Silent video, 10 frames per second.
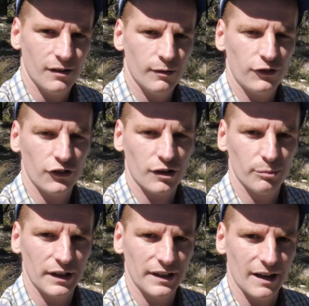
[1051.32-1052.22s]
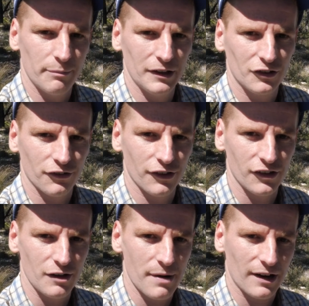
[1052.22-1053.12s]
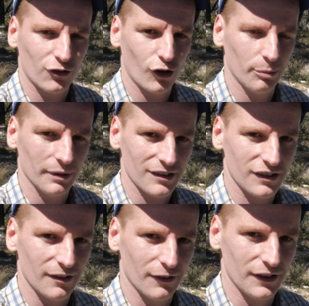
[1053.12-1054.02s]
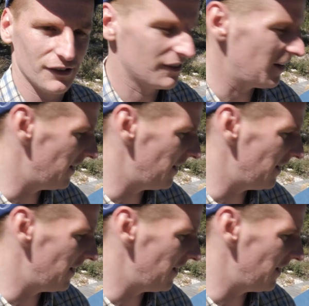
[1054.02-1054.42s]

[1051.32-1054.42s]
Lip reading: We've just completed our pitch of the Z-Packs triplex here on this